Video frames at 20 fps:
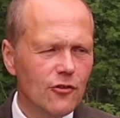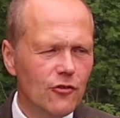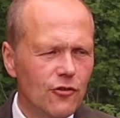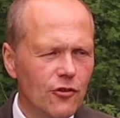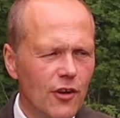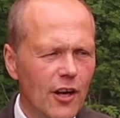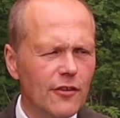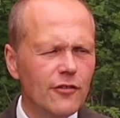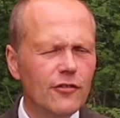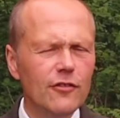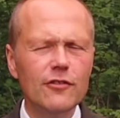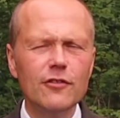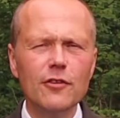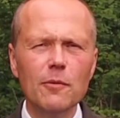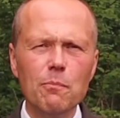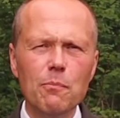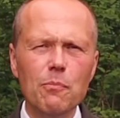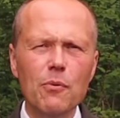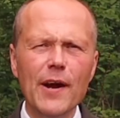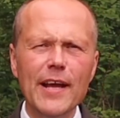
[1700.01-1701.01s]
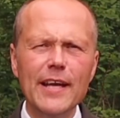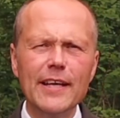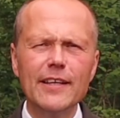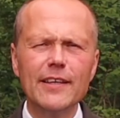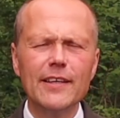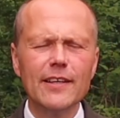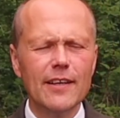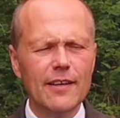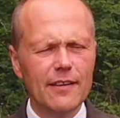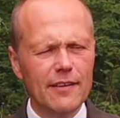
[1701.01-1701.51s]
just to
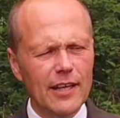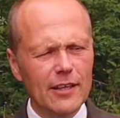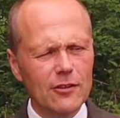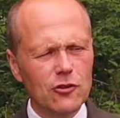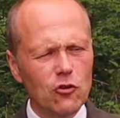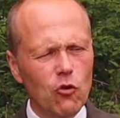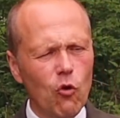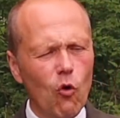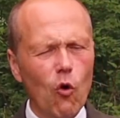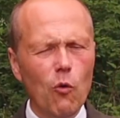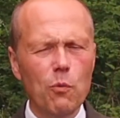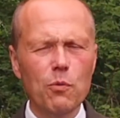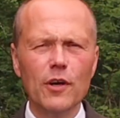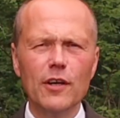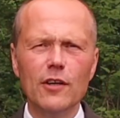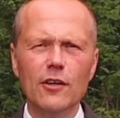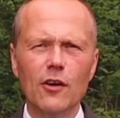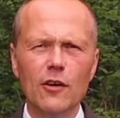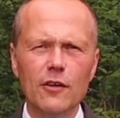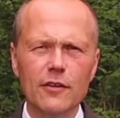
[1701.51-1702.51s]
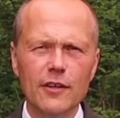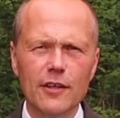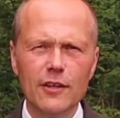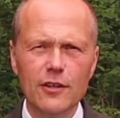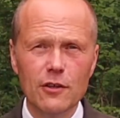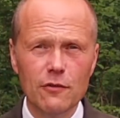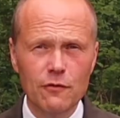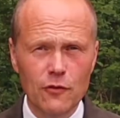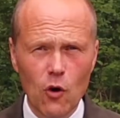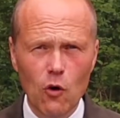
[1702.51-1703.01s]
break that corporate look that
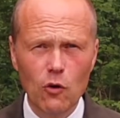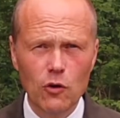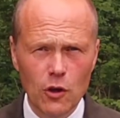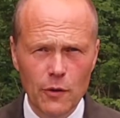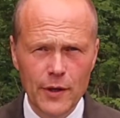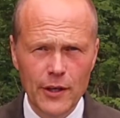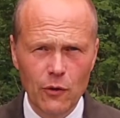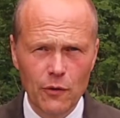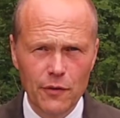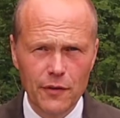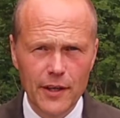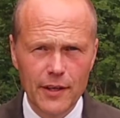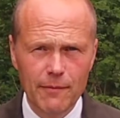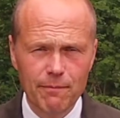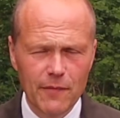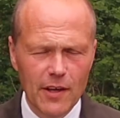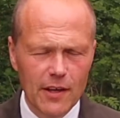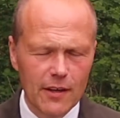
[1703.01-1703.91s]
you've got going on there.